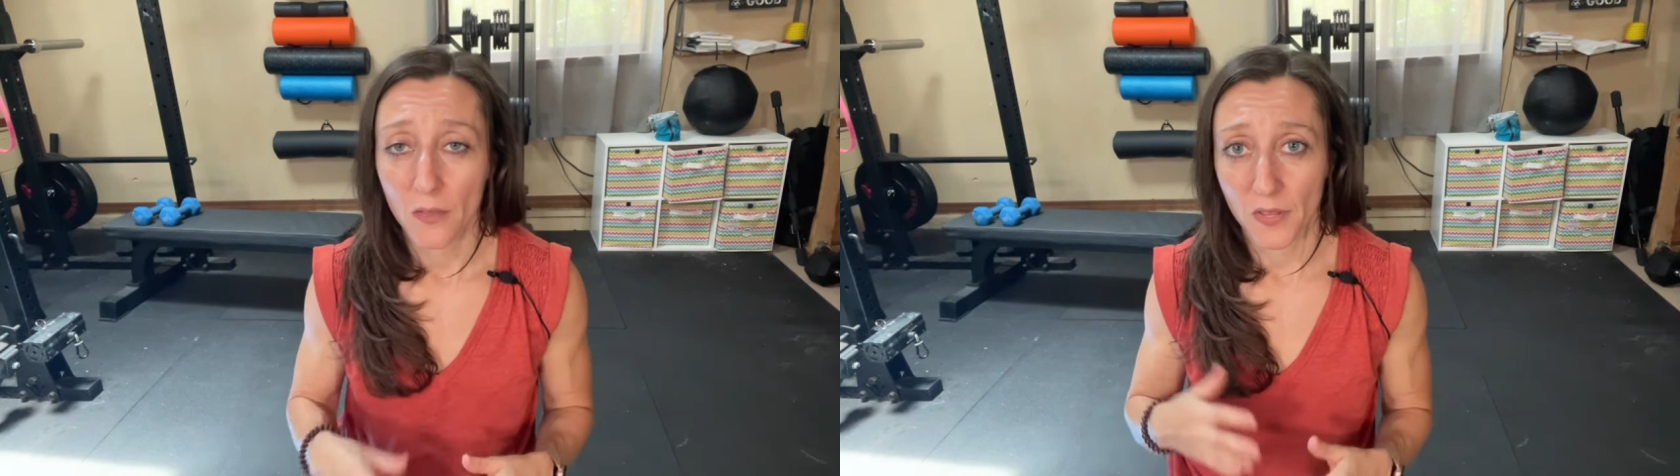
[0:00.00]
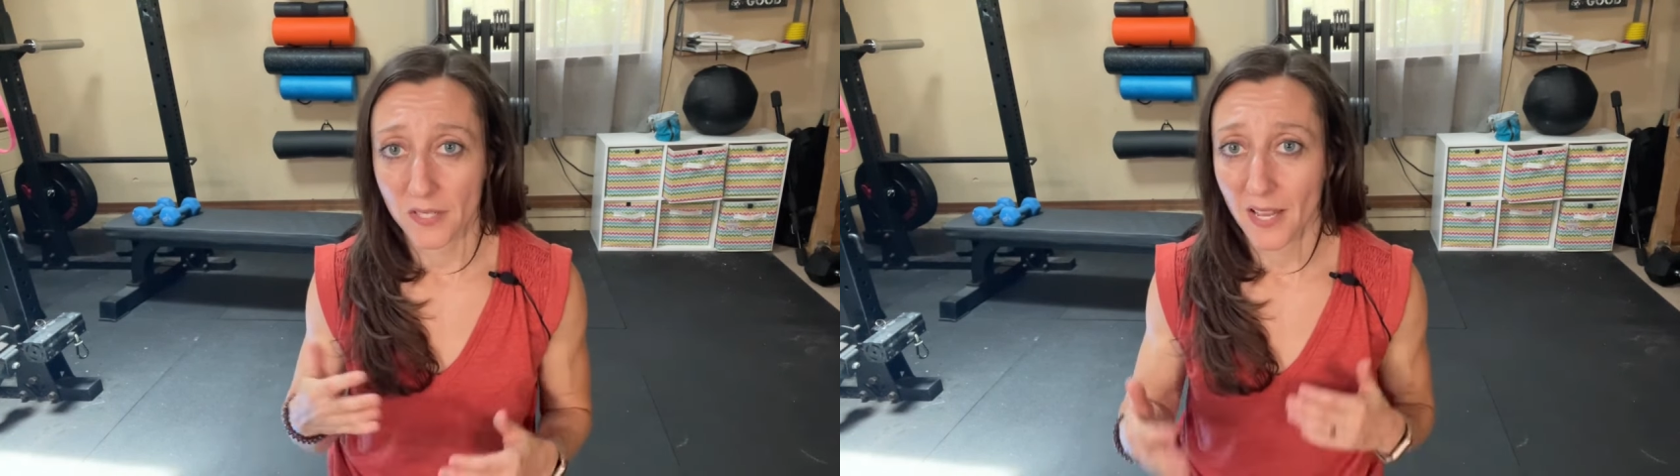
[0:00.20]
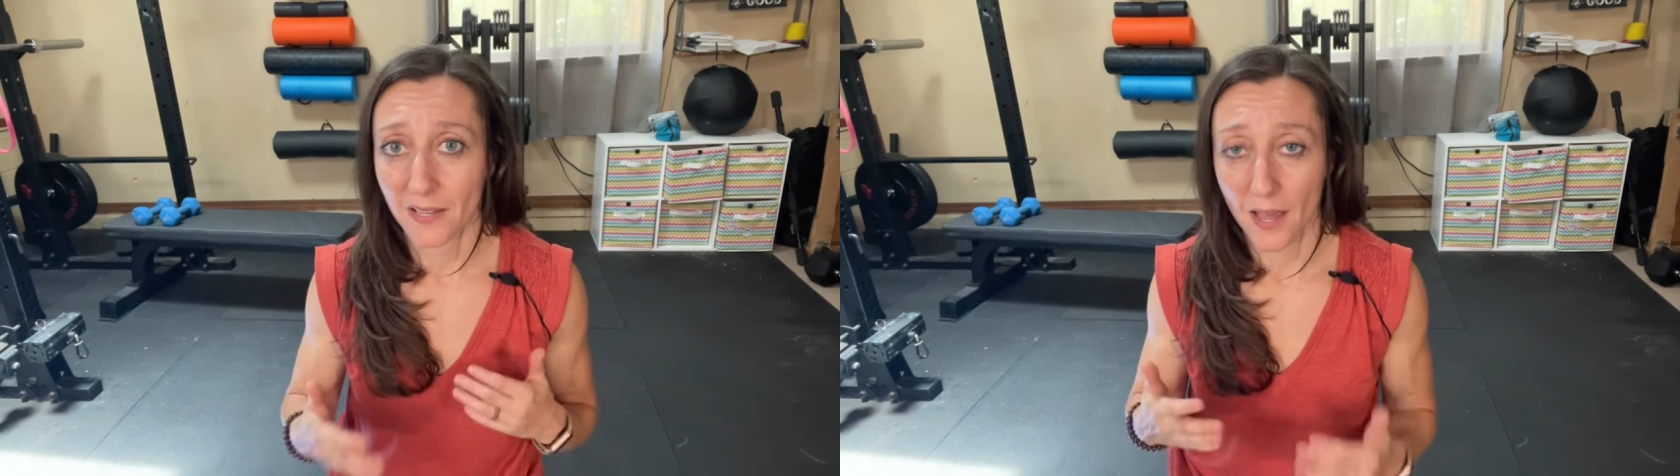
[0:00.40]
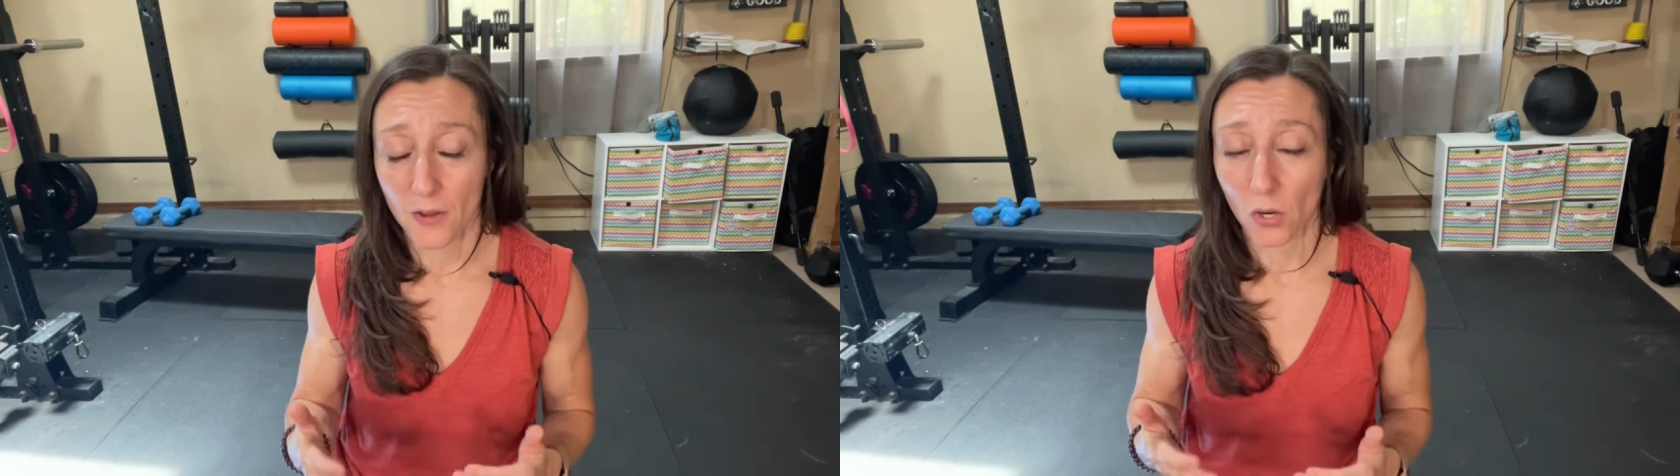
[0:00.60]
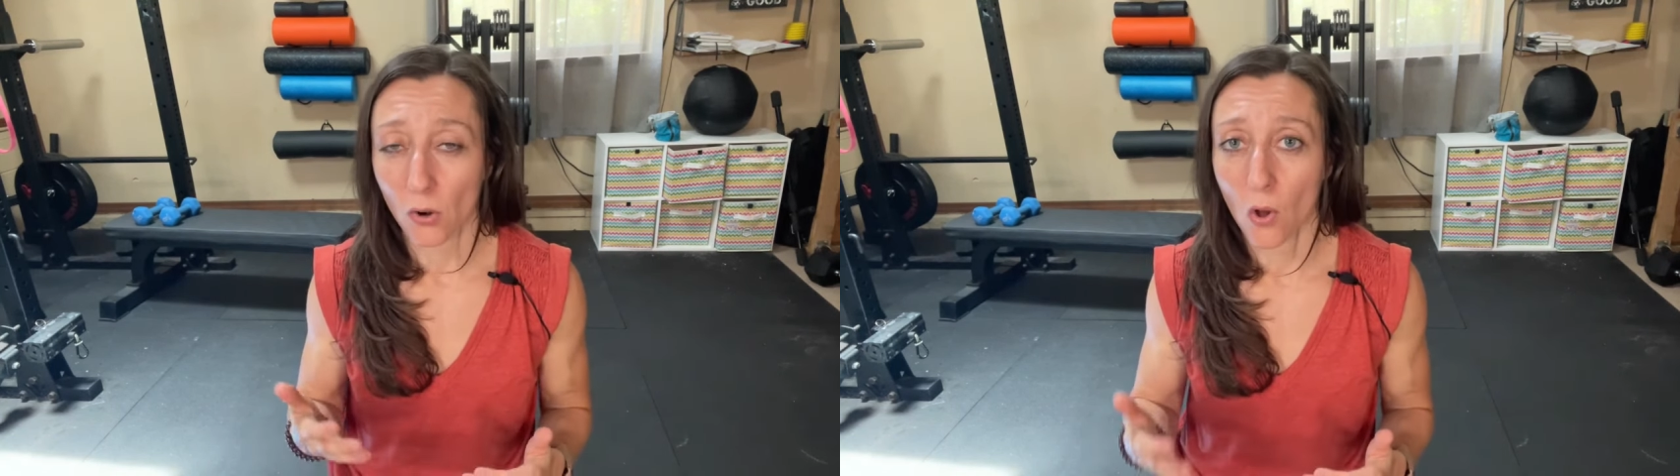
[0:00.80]
These
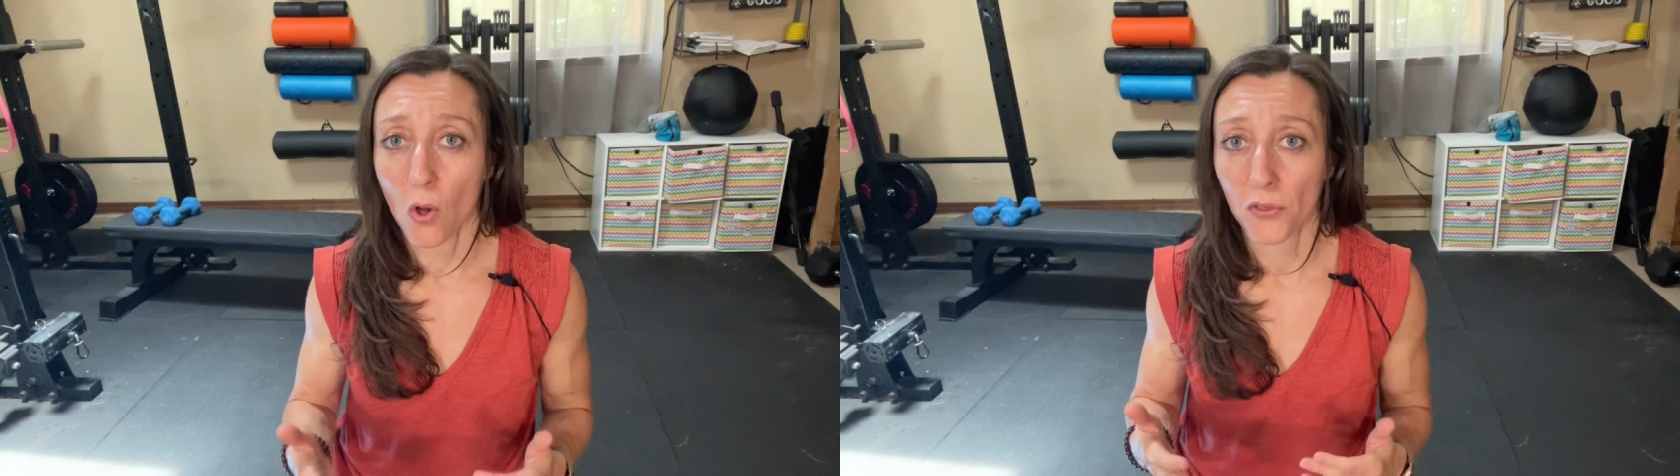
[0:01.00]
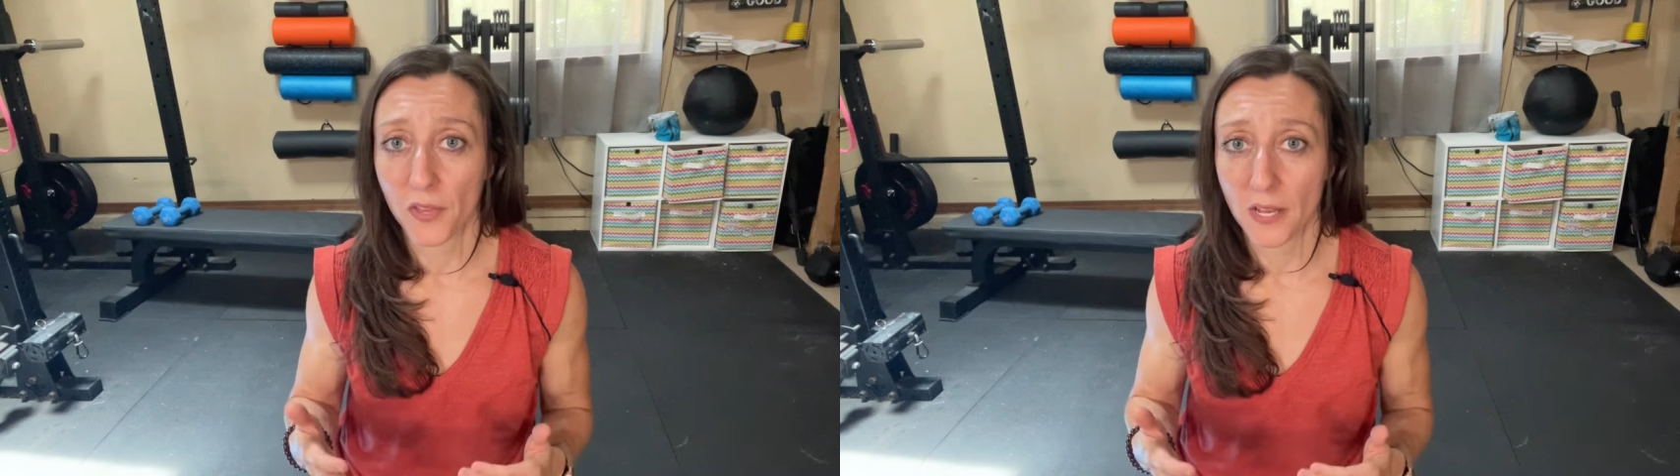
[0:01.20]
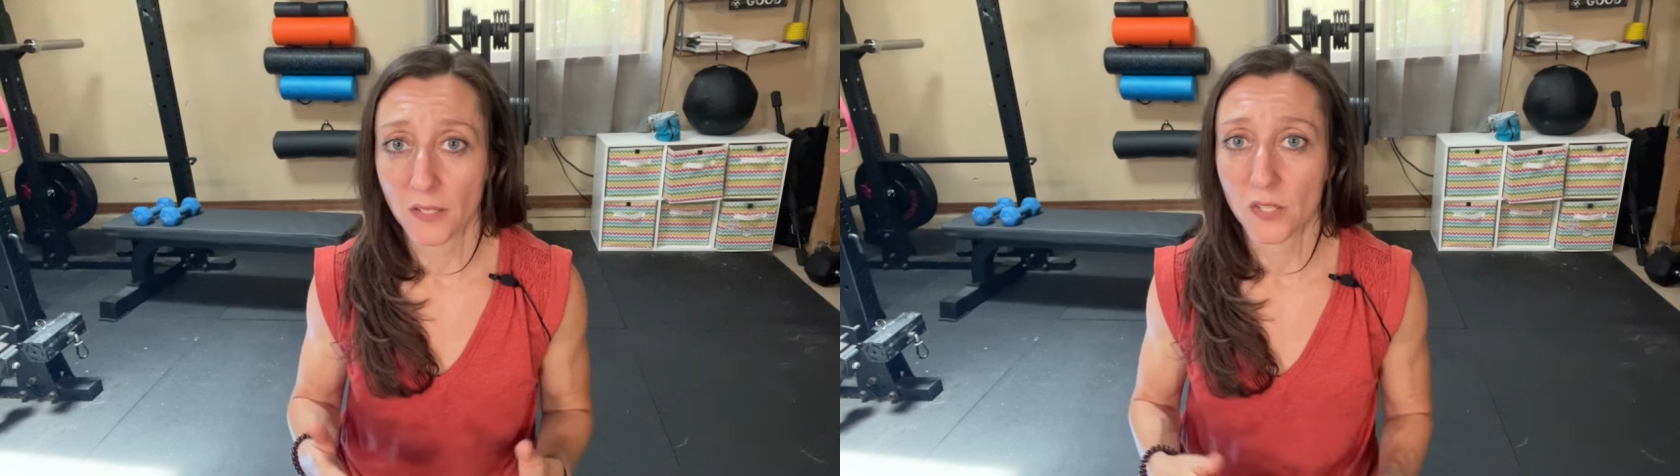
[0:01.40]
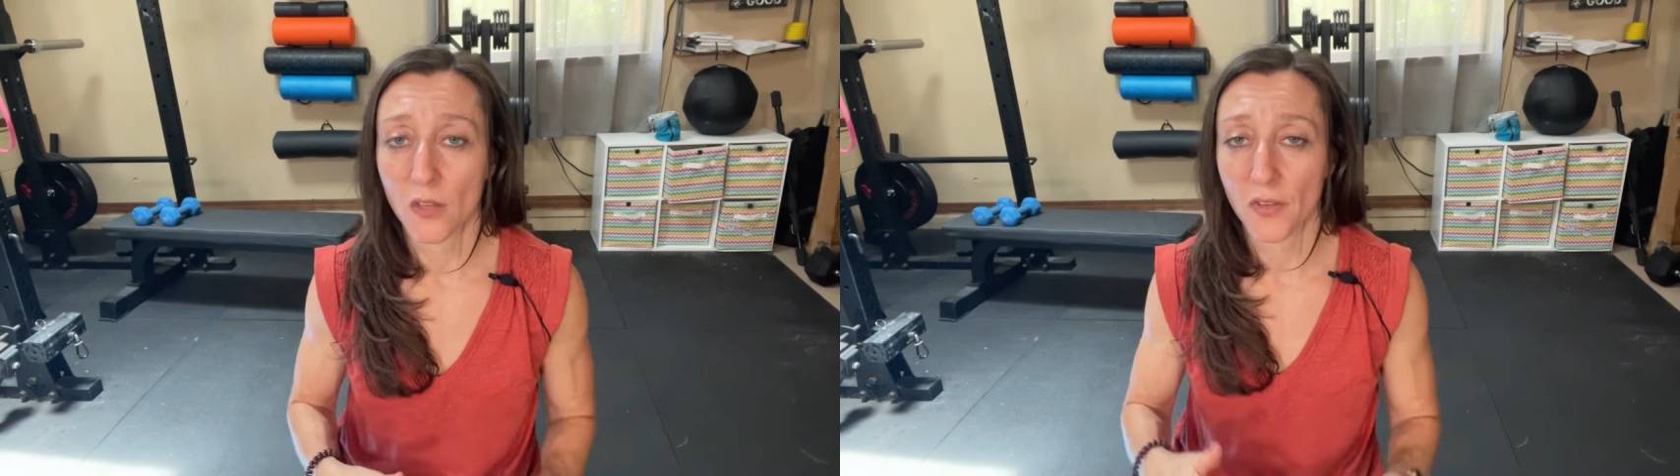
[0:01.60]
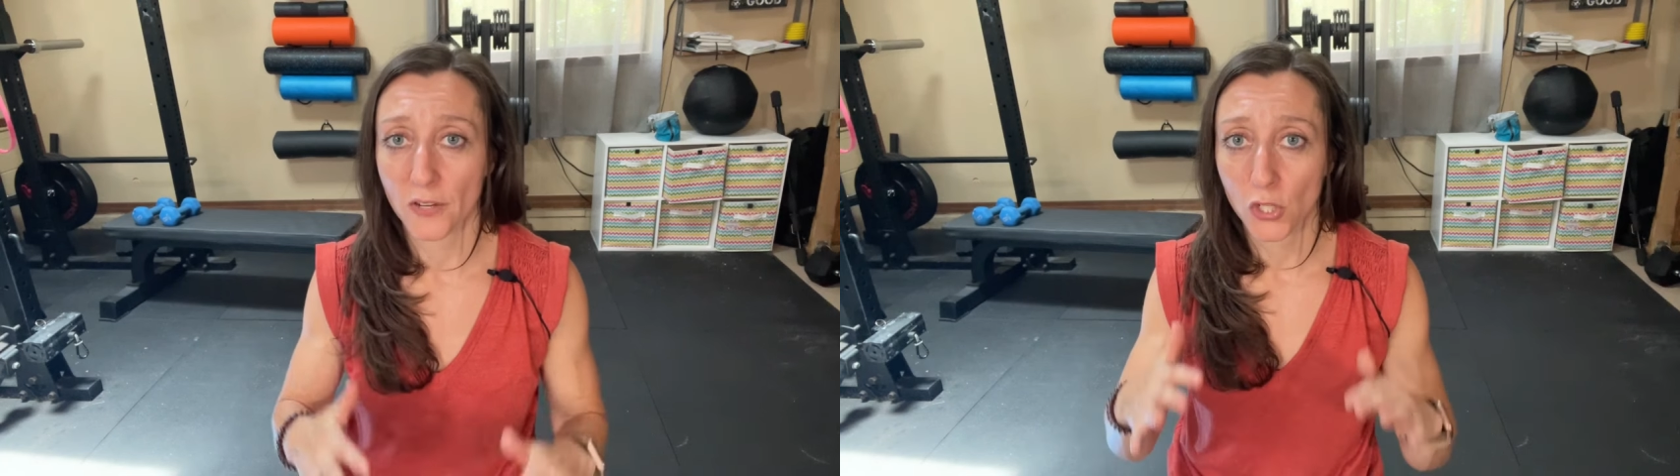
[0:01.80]
again are all things
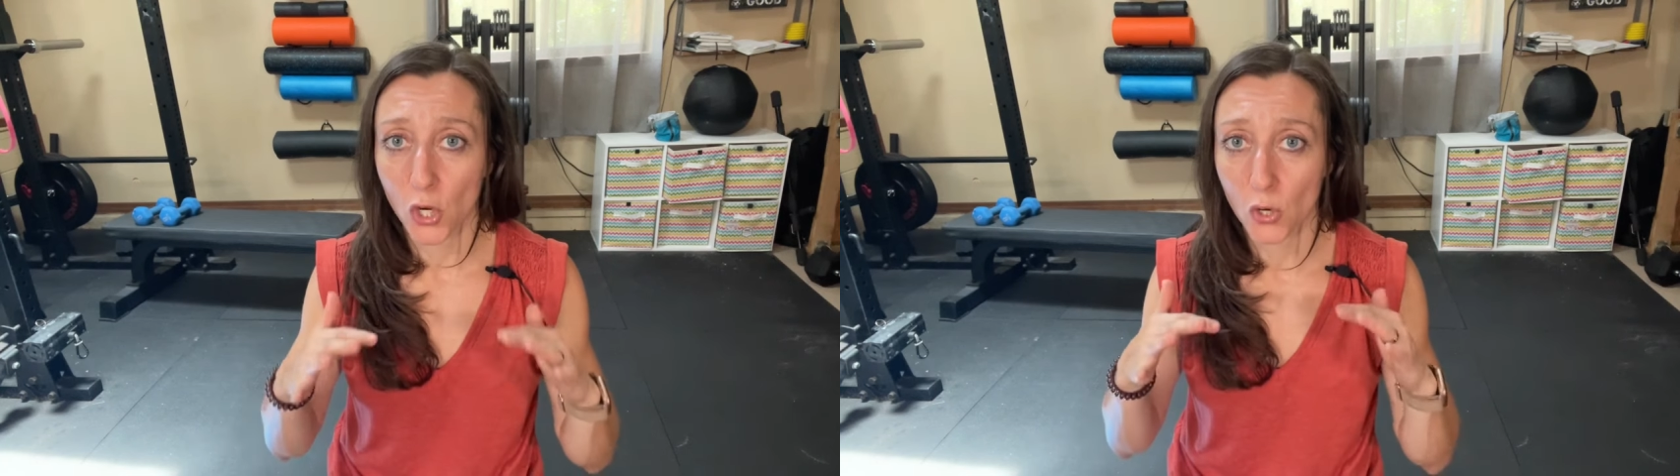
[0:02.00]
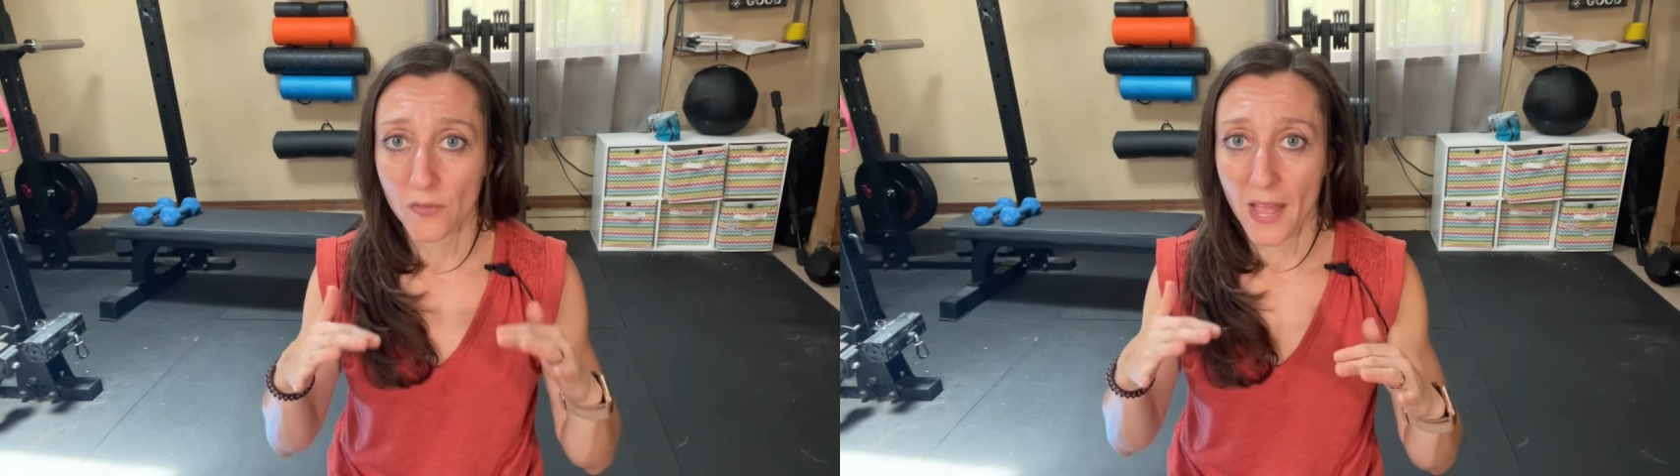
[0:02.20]
that turn